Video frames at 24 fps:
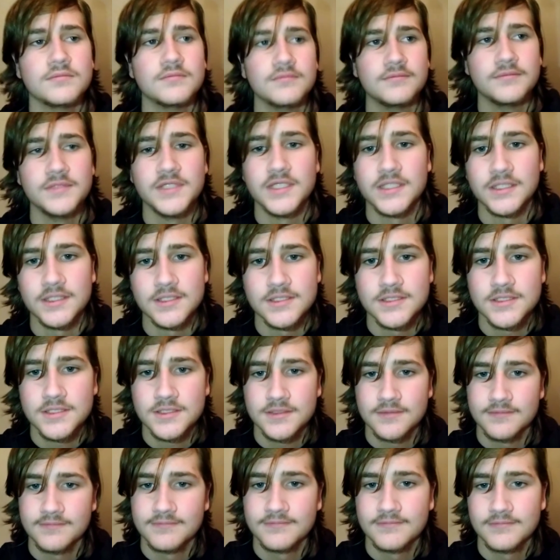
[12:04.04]
because
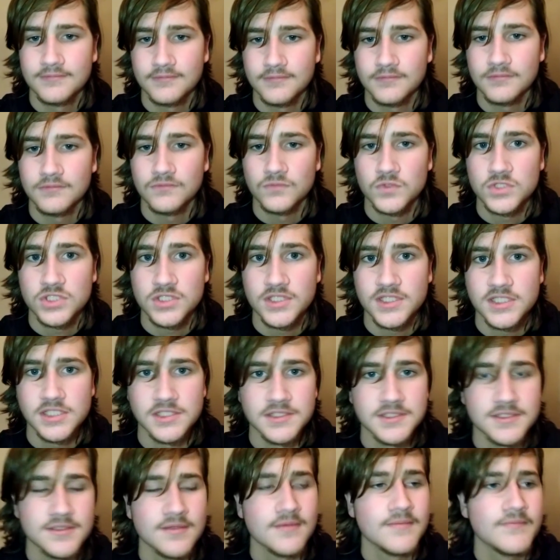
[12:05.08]

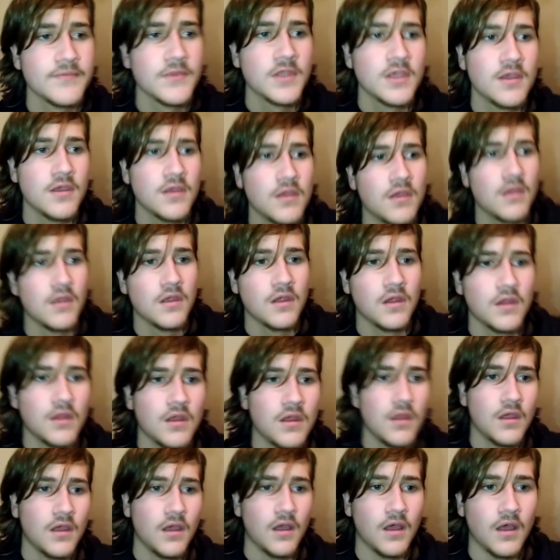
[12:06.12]
restrictions.
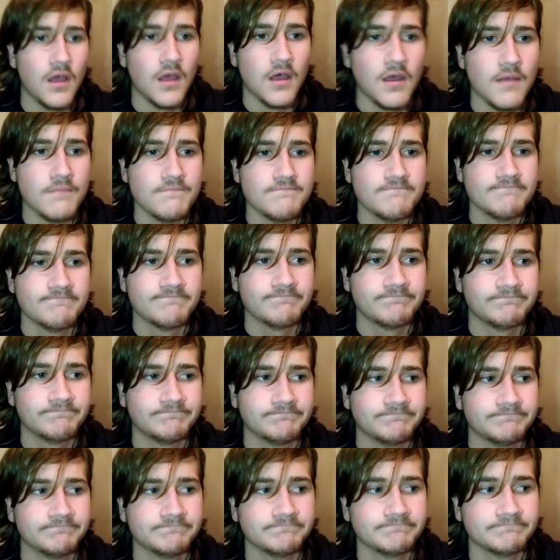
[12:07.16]
Other
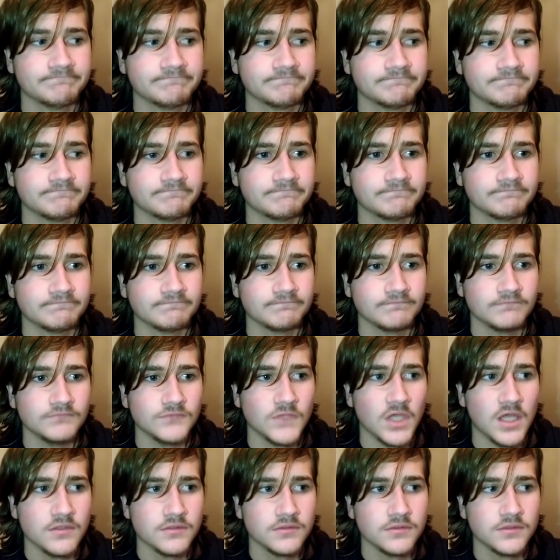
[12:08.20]

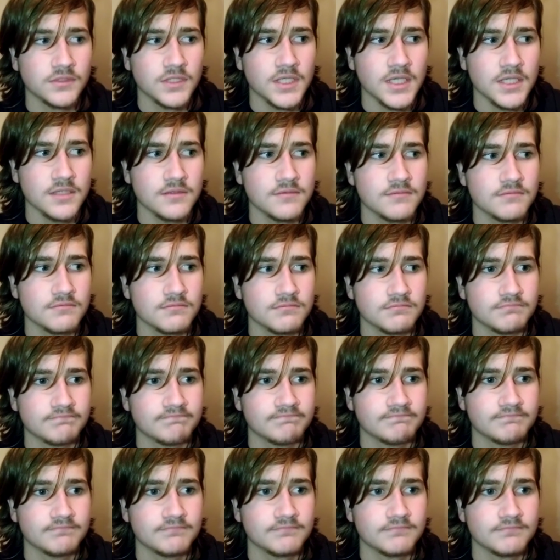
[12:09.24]
than that,
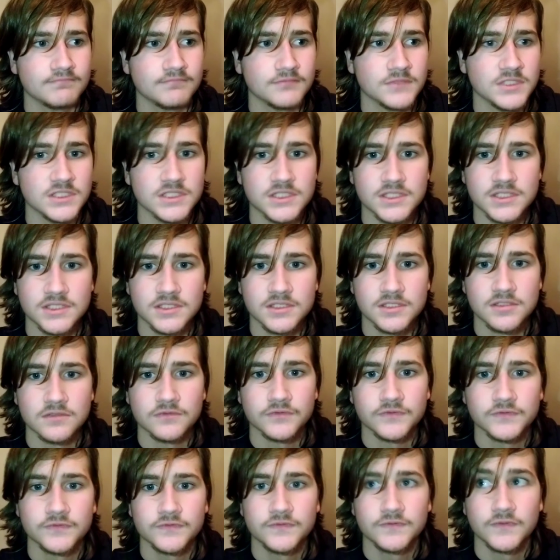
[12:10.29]
this is the
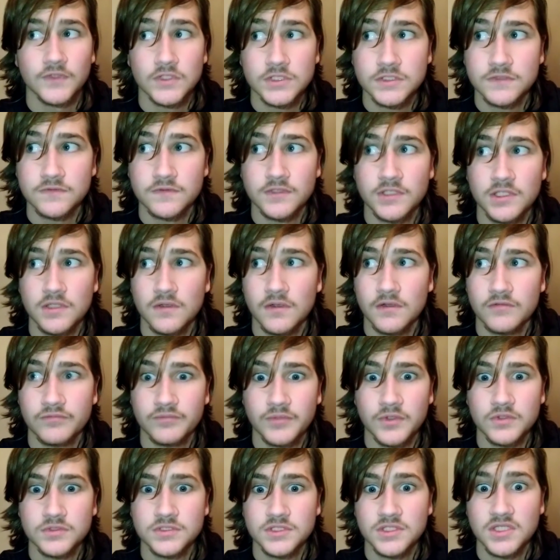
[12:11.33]
first video I've
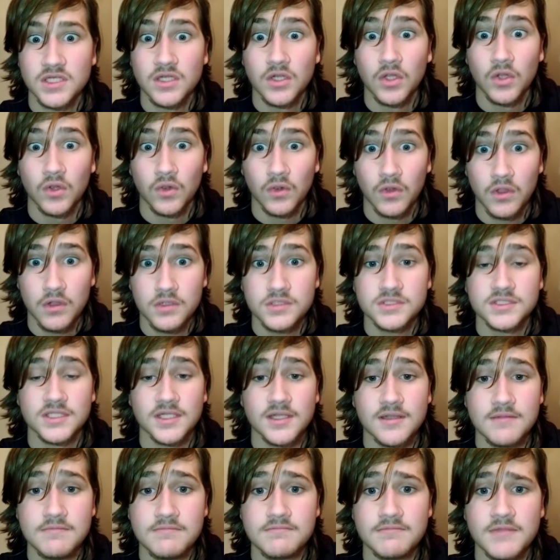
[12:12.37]
posted in a long
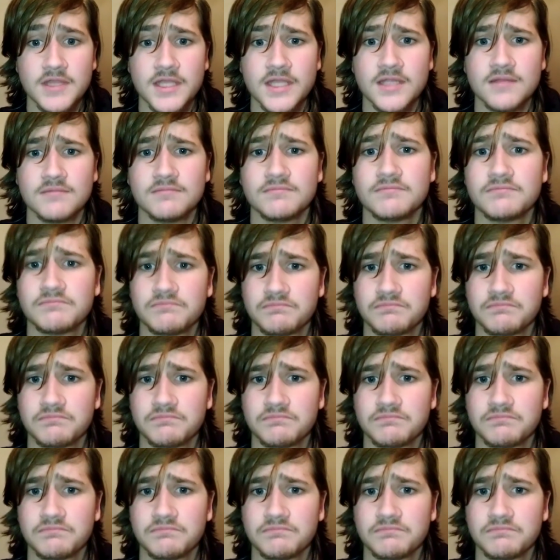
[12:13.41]
time, and